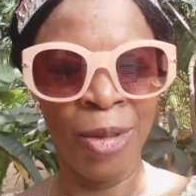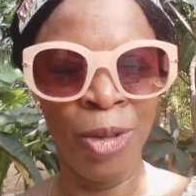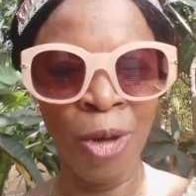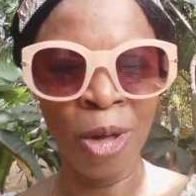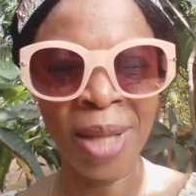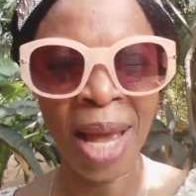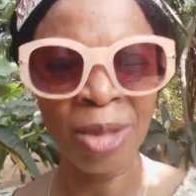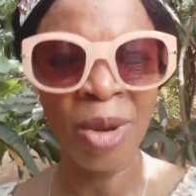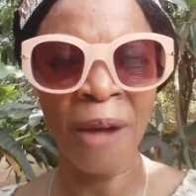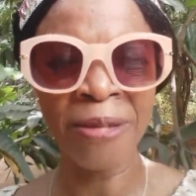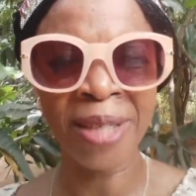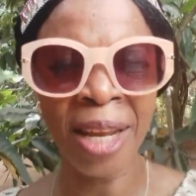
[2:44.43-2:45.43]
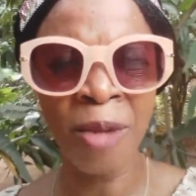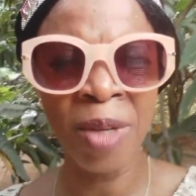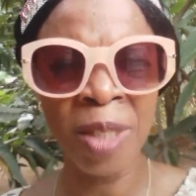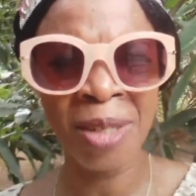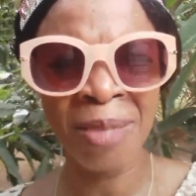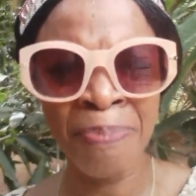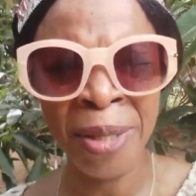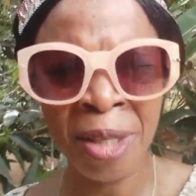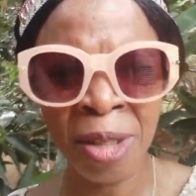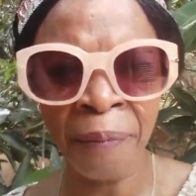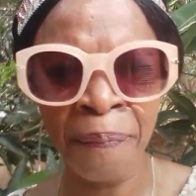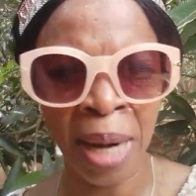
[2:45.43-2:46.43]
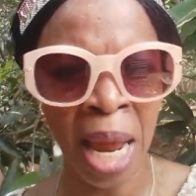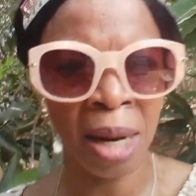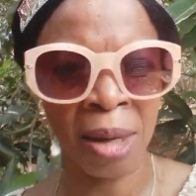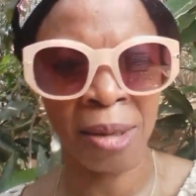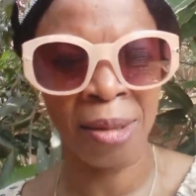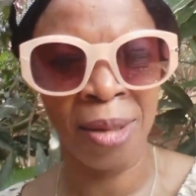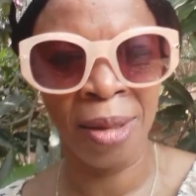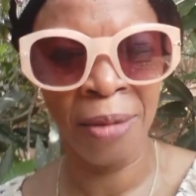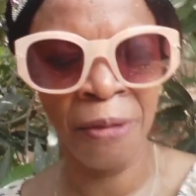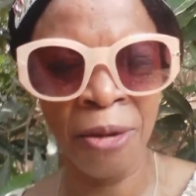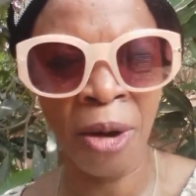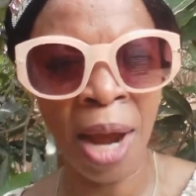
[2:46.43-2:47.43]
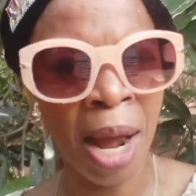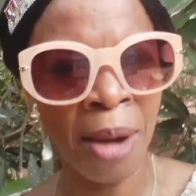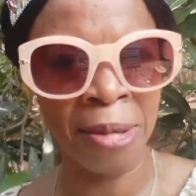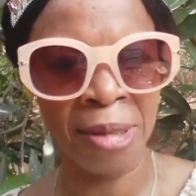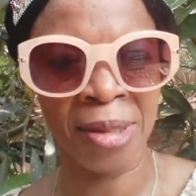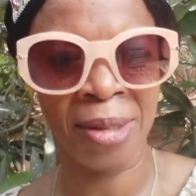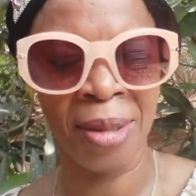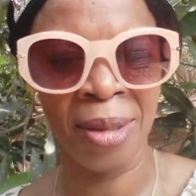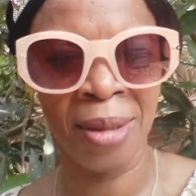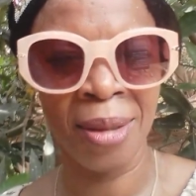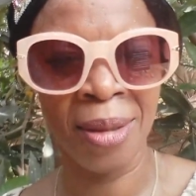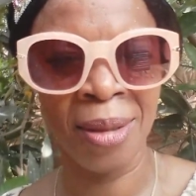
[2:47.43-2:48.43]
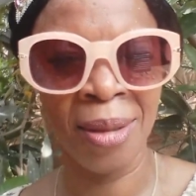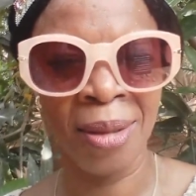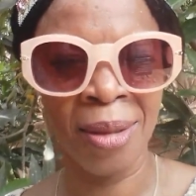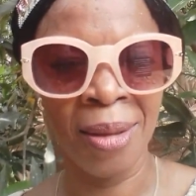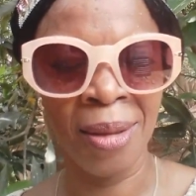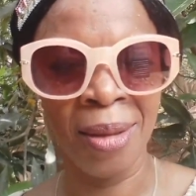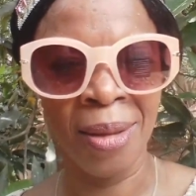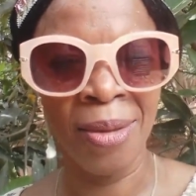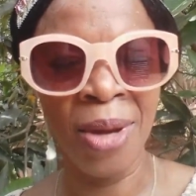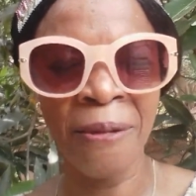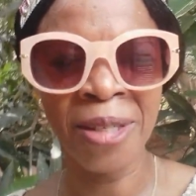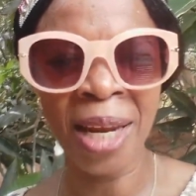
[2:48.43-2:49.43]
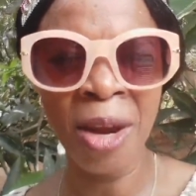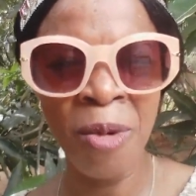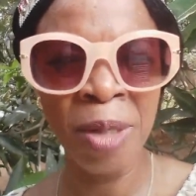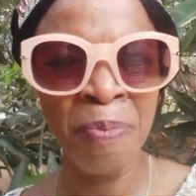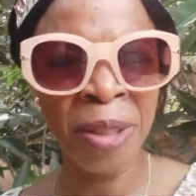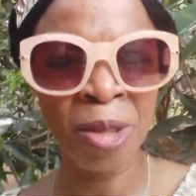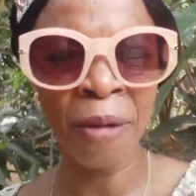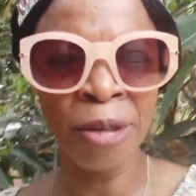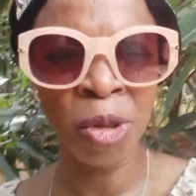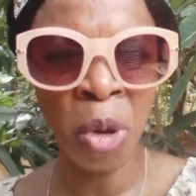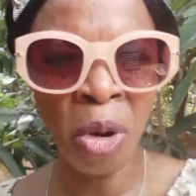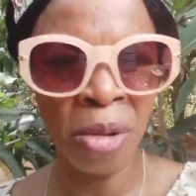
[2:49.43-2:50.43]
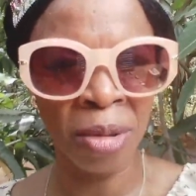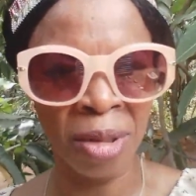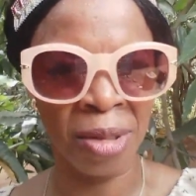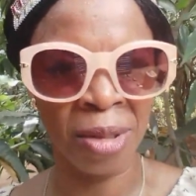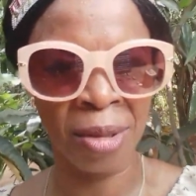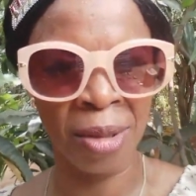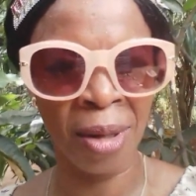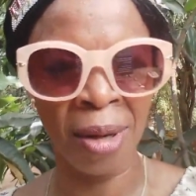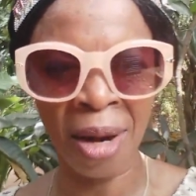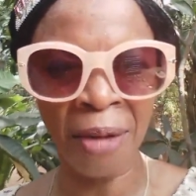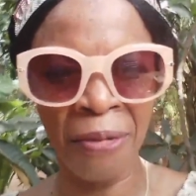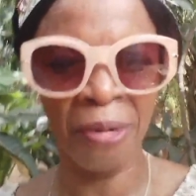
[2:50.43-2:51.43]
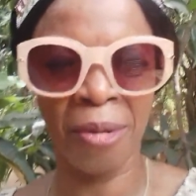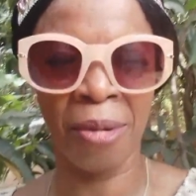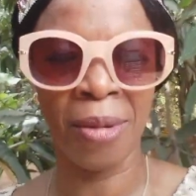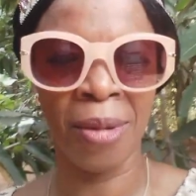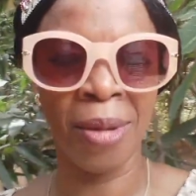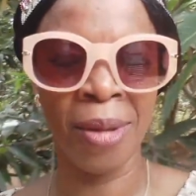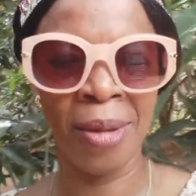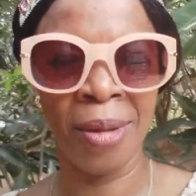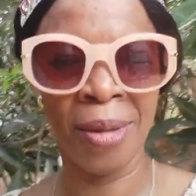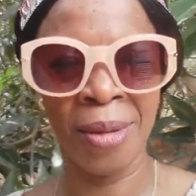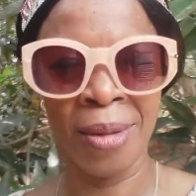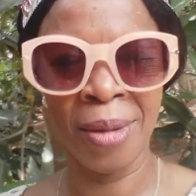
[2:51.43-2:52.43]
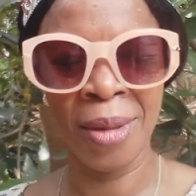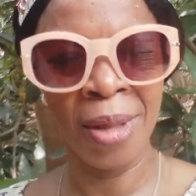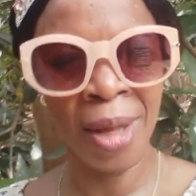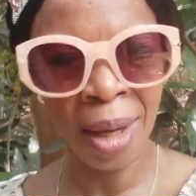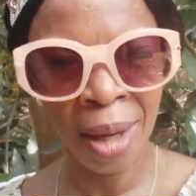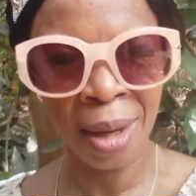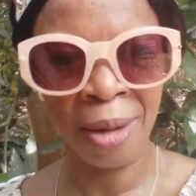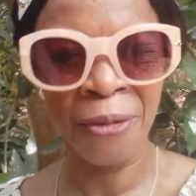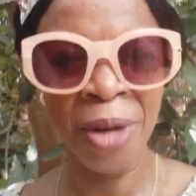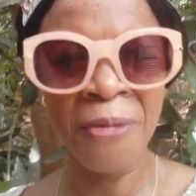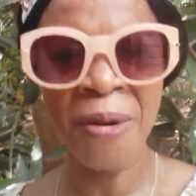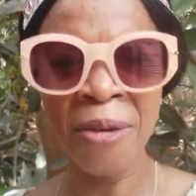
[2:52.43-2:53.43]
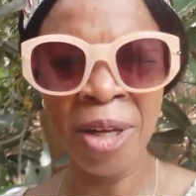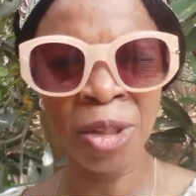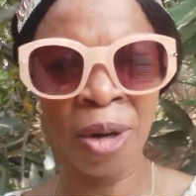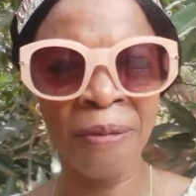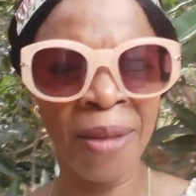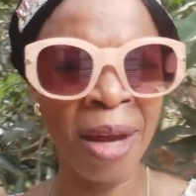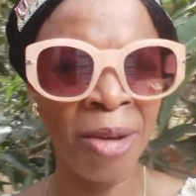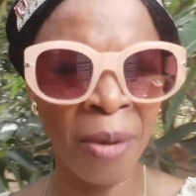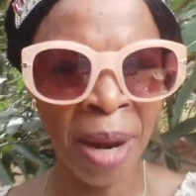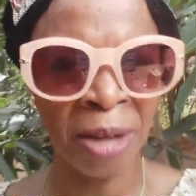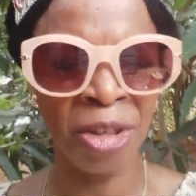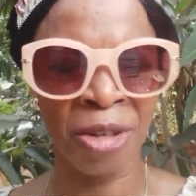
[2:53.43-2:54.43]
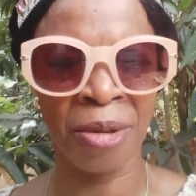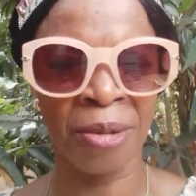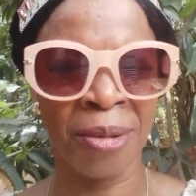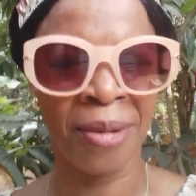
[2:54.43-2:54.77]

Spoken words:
Just as you have started with pieces of block for your house, you have started with pieces of stones, gravel. Yeah, for the foundation of that your mansion.